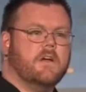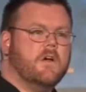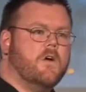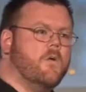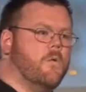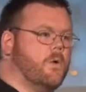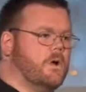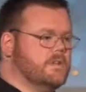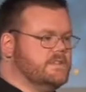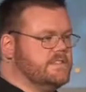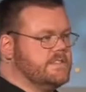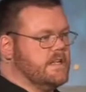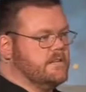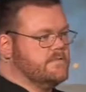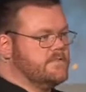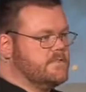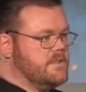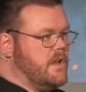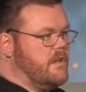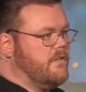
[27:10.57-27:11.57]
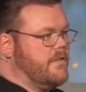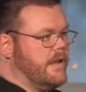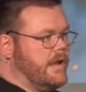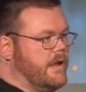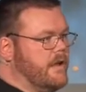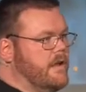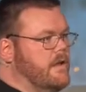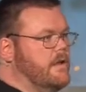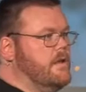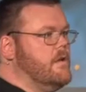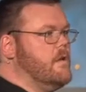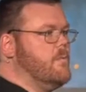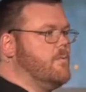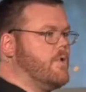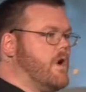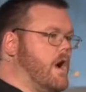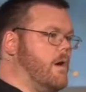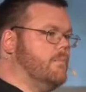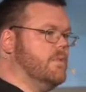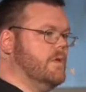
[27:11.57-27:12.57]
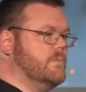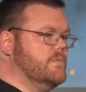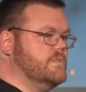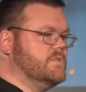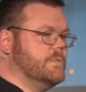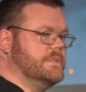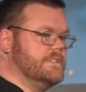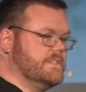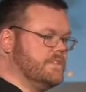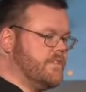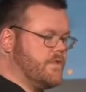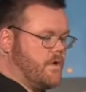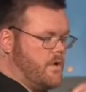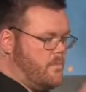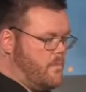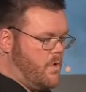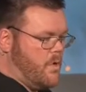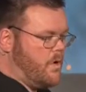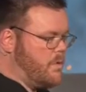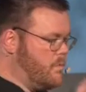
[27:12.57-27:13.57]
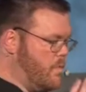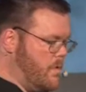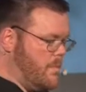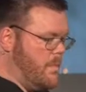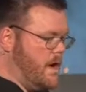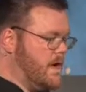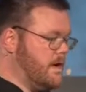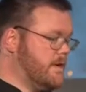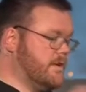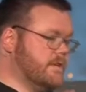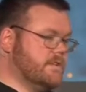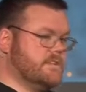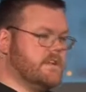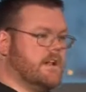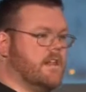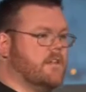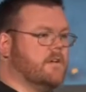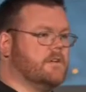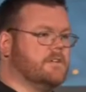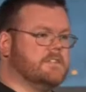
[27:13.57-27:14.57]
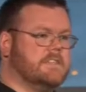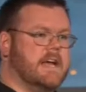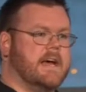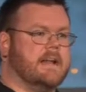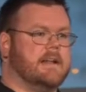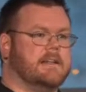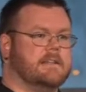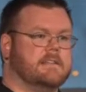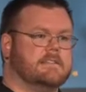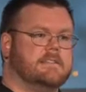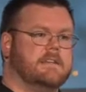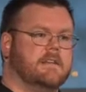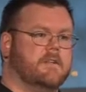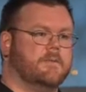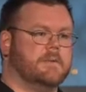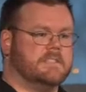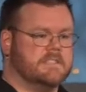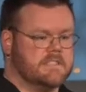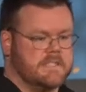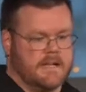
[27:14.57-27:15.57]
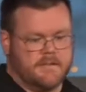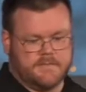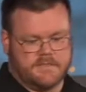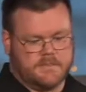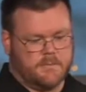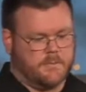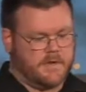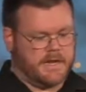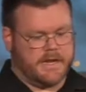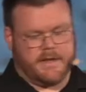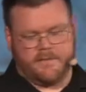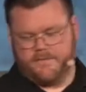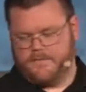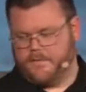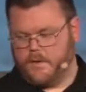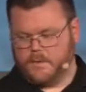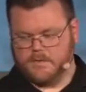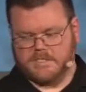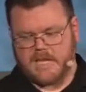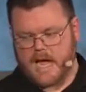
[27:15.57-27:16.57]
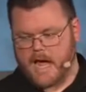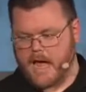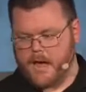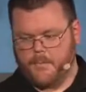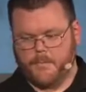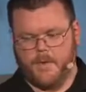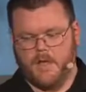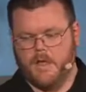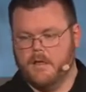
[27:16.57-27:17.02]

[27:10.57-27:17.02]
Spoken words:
where instead of solving problems, we just throw more and more monitors and alerts at it until we just have somebody full-time